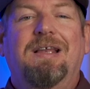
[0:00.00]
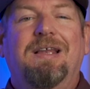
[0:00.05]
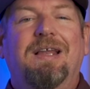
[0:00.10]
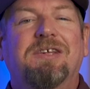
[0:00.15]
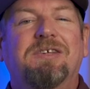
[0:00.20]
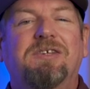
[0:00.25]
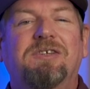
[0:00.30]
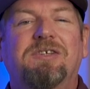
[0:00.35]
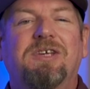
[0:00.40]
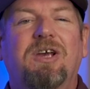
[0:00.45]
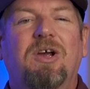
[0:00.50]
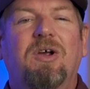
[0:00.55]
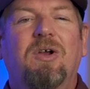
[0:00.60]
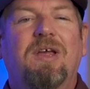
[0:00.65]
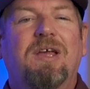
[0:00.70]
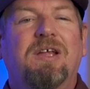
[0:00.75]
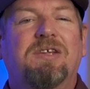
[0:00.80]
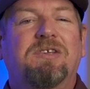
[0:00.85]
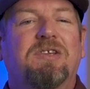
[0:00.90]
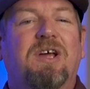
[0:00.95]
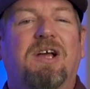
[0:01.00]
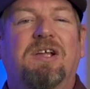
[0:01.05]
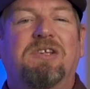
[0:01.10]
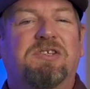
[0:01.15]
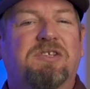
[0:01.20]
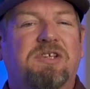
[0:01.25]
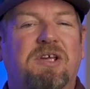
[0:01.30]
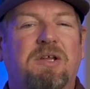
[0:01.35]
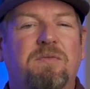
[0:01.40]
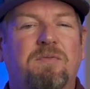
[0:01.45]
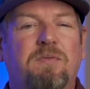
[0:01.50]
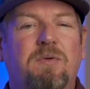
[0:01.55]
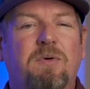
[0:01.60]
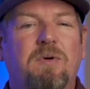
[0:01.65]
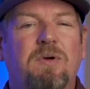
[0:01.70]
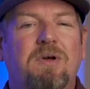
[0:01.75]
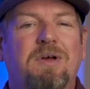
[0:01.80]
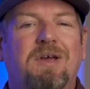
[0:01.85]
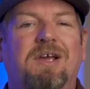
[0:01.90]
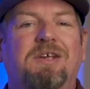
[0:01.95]
necessarily it's not
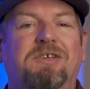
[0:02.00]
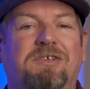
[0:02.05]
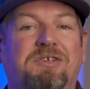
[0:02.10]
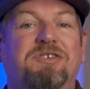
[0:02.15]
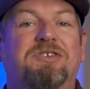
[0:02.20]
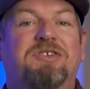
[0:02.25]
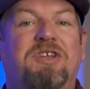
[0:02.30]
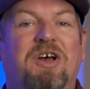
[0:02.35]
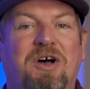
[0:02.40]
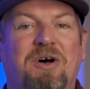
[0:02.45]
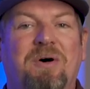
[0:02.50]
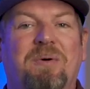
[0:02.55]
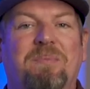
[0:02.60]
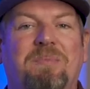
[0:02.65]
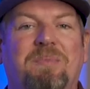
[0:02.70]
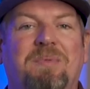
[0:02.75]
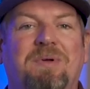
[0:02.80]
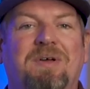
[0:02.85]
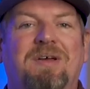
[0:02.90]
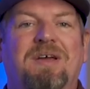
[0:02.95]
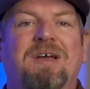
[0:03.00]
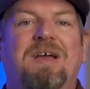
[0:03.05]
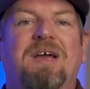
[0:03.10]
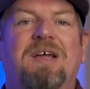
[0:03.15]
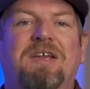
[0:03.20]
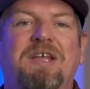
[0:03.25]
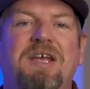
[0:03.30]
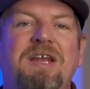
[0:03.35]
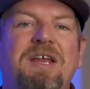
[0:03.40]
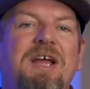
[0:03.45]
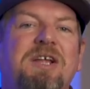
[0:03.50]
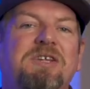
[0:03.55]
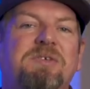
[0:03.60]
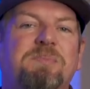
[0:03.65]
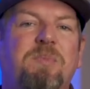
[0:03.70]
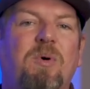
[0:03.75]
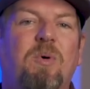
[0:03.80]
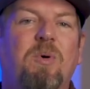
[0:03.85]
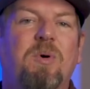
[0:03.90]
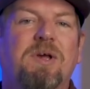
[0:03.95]
sinful, it's just dumb. Teenage
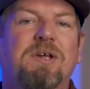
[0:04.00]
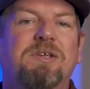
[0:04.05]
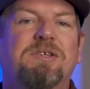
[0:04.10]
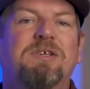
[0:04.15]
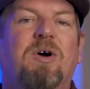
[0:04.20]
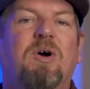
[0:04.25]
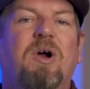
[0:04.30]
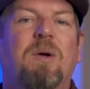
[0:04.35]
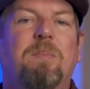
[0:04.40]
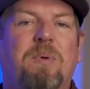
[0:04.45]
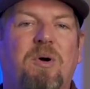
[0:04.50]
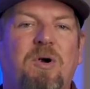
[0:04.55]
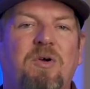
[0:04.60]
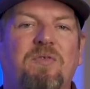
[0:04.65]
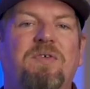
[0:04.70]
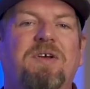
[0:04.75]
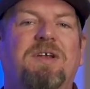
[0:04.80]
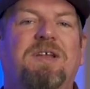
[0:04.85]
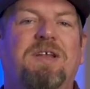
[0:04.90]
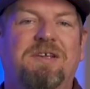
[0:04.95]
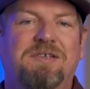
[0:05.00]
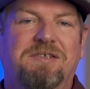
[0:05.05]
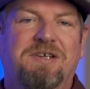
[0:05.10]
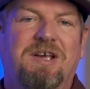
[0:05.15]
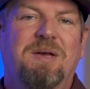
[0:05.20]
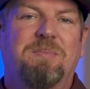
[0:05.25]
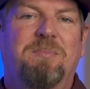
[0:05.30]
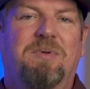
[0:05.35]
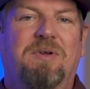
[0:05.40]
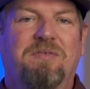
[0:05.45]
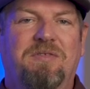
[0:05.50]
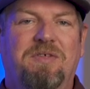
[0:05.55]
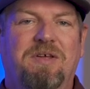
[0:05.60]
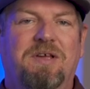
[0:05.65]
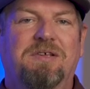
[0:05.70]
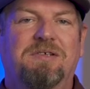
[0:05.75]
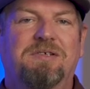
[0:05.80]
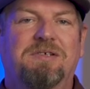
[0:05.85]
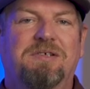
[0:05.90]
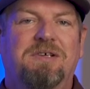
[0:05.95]
boys are a perfect example of
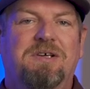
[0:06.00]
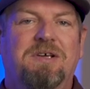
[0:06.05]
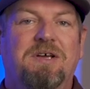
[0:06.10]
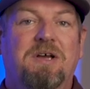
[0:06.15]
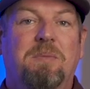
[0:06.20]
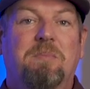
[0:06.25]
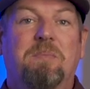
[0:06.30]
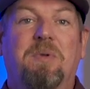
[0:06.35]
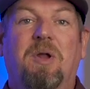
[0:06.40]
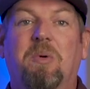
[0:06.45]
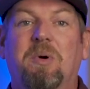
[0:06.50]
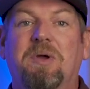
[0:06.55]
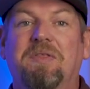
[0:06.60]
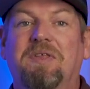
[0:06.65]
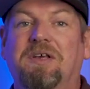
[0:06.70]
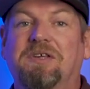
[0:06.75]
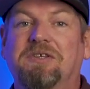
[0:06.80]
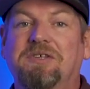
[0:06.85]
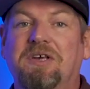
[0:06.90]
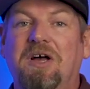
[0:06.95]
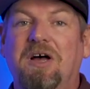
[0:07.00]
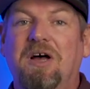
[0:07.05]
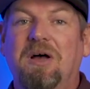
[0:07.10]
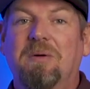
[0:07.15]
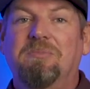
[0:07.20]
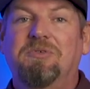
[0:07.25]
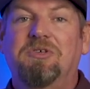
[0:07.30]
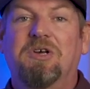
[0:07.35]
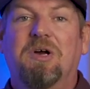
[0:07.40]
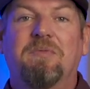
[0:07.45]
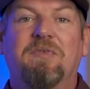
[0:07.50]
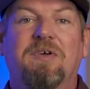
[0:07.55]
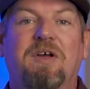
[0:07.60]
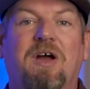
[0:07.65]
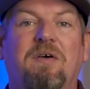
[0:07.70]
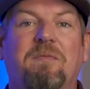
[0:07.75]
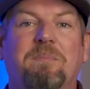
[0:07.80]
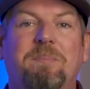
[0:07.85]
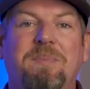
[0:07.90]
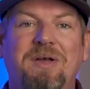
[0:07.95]
this blowing things up, jumping
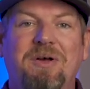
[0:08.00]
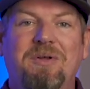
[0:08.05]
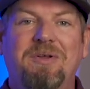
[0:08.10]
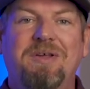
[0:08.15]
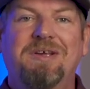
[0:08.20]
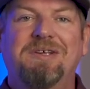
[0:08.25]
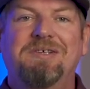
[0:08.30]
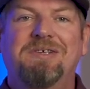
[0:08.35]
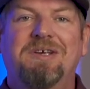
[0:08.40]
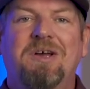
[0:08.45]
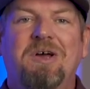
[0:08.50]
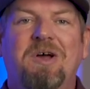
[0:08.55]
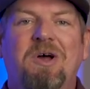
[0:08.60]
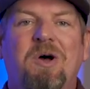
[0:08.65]
off buildings.